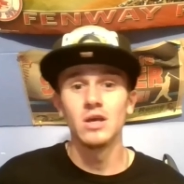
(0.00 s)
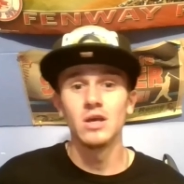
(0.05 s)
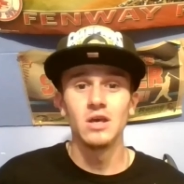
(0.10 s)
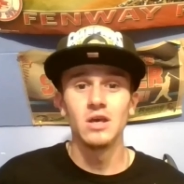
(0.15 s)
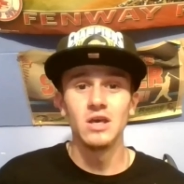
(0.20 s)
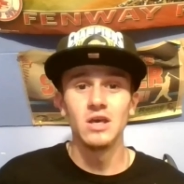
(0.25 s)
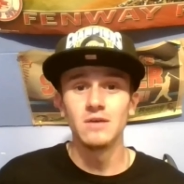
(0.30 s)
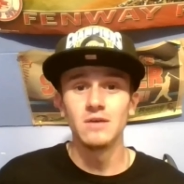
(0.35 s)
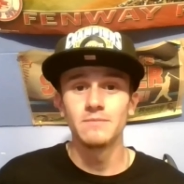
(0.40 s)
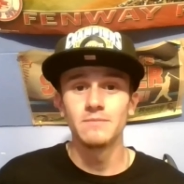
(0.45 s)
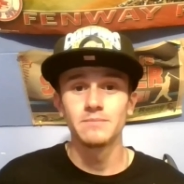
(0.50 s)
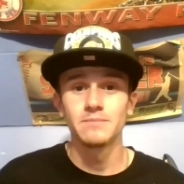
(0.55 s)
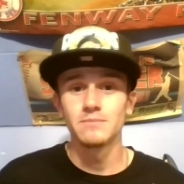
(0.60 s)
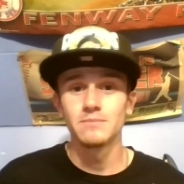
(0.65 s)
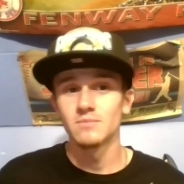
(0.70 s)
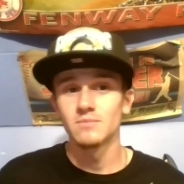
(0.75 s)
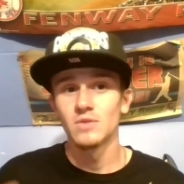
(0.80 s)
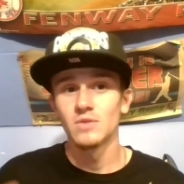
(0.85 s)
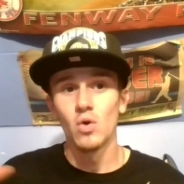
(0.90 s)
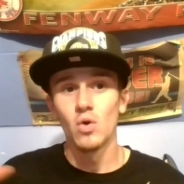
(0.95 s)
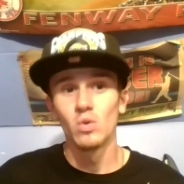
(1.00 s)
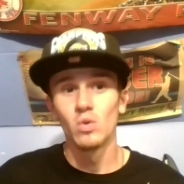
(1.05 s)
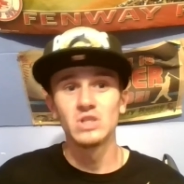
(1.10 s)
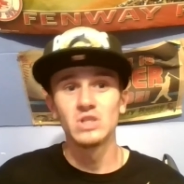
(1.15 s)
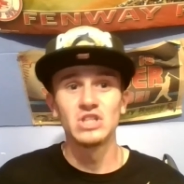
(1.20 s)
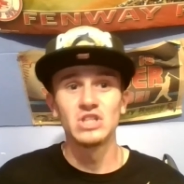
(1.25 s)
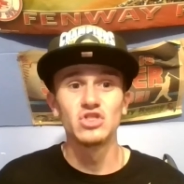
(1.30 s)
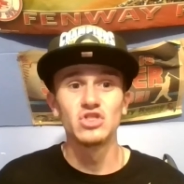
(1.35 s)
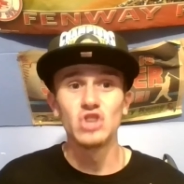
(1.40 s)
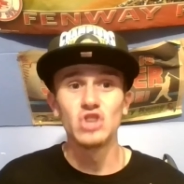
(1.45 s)
Heat
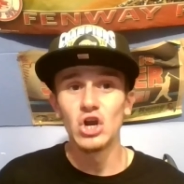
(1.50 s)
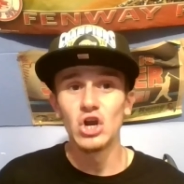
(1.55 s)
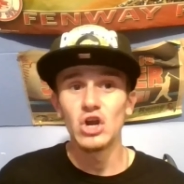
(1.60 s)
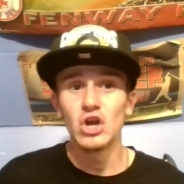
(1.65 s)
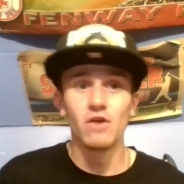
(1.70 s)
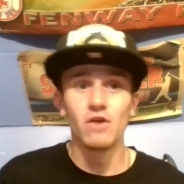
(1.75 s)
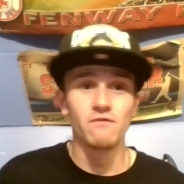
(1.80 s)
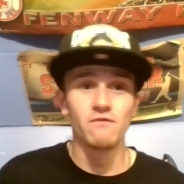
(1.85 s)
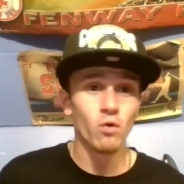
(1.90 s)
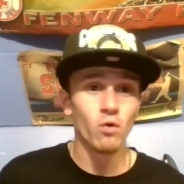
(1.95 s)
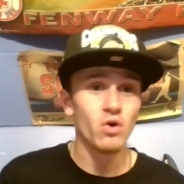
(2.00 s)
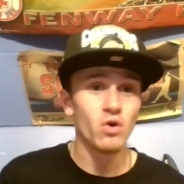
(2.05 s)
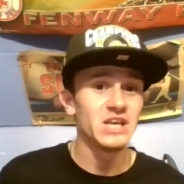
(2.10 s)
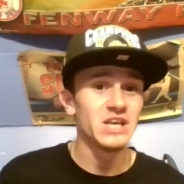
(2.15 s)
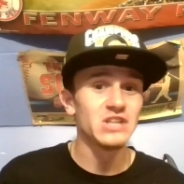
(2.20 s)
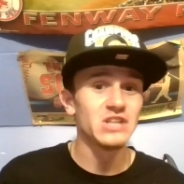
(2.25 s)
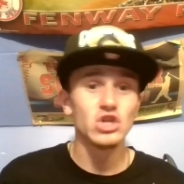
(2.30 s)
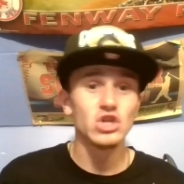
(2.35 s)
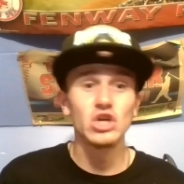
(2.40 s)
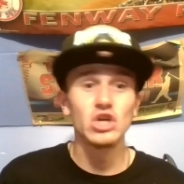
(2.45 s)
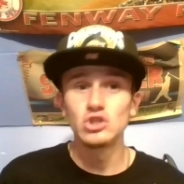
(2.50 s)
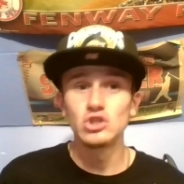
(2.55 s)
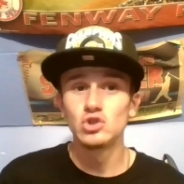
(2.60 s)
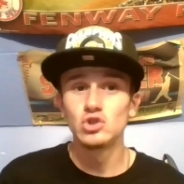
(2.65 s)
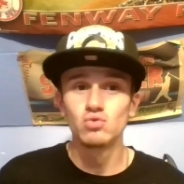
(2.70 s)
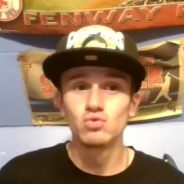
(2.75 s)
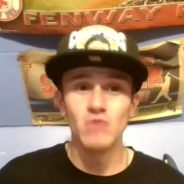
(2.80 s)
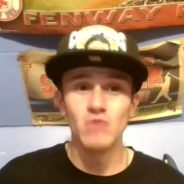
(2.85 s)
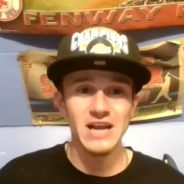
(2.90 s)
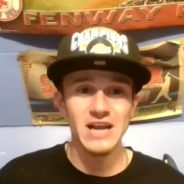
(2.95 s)
with a
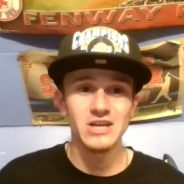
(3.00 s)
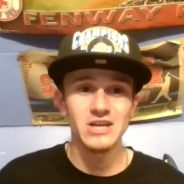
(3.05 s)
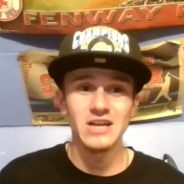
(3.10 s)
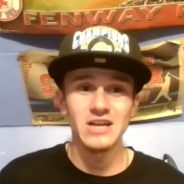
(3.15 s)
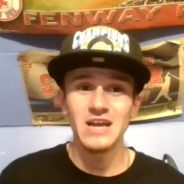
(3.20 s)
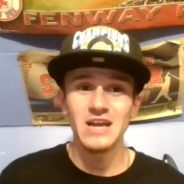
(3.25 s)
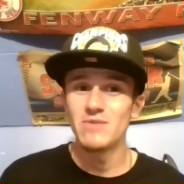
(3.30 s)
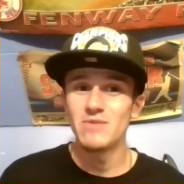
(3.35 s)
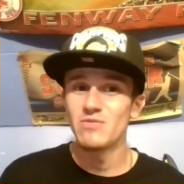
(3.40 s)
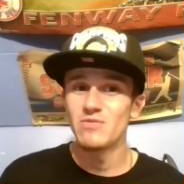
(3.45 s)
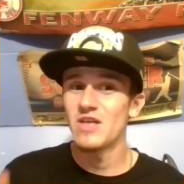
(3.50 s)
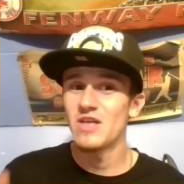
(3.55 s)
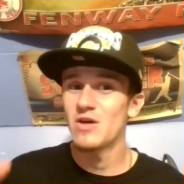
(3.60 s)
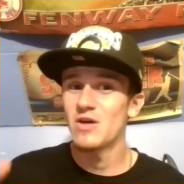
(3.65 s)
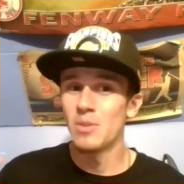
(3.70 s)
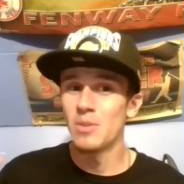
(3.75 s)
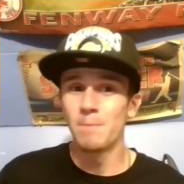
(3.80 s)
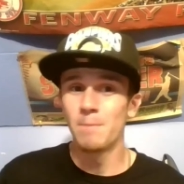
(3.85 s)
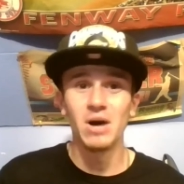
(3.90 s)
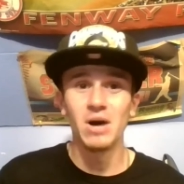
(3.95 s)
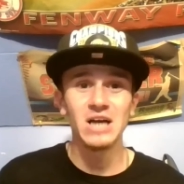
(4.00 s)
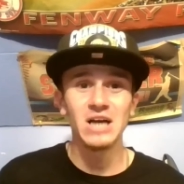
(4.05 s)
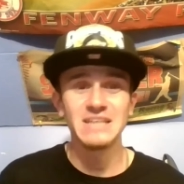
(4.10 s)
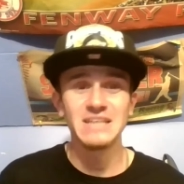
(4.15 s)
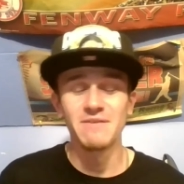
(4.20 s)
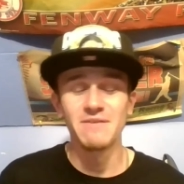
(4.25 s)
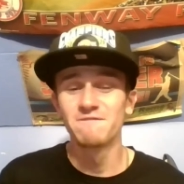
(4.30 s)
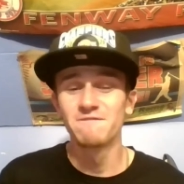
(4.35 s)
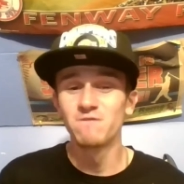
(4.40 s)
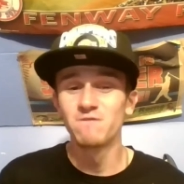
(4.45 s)
40-32 record, and the Bucks
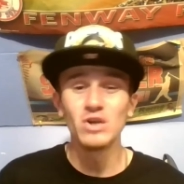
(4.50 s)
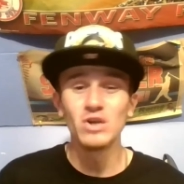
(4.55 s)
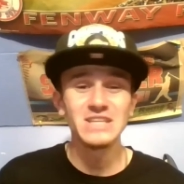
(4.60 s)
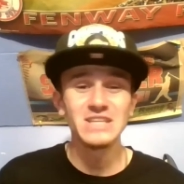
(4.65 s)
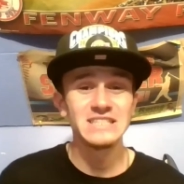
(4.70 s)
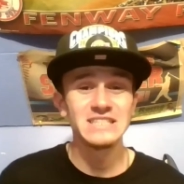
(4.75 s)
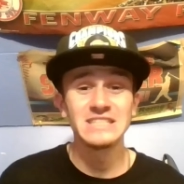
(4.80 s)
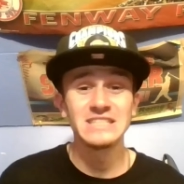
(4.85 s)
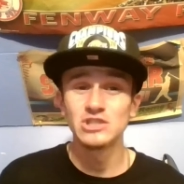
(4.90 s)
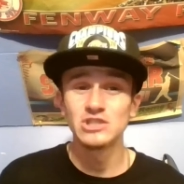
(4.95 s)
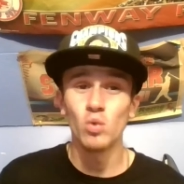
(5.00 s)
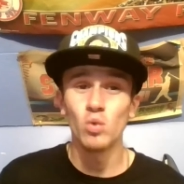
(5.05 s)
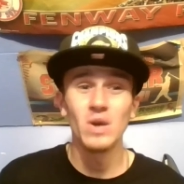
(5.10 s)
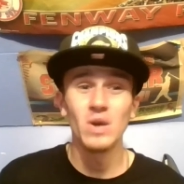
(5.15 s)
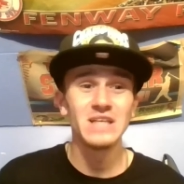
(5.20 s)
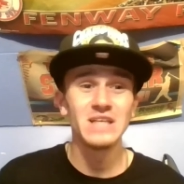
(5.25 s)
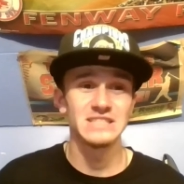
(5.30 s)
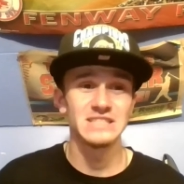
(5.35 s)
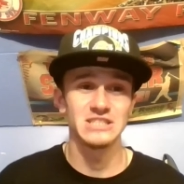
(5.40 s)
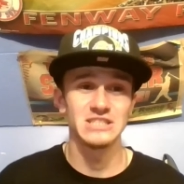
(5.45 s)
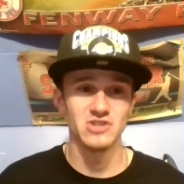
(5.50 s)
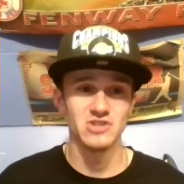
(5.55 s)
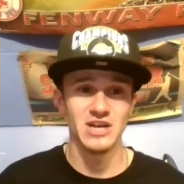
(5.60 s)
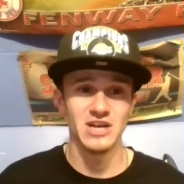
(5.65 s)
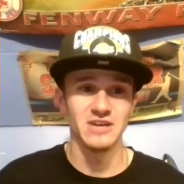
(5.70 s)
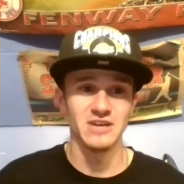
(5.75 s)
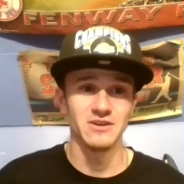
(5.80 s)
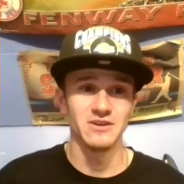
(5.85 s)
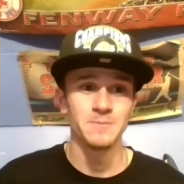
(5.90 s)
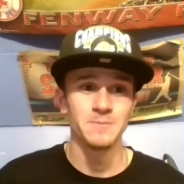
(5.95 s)
have a 46-26
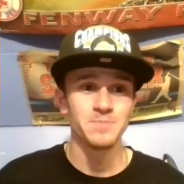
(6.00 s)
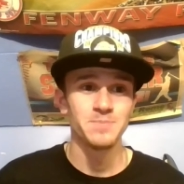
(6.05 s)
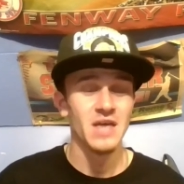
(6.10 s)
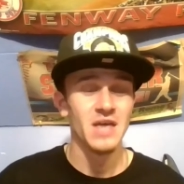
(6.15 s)
record.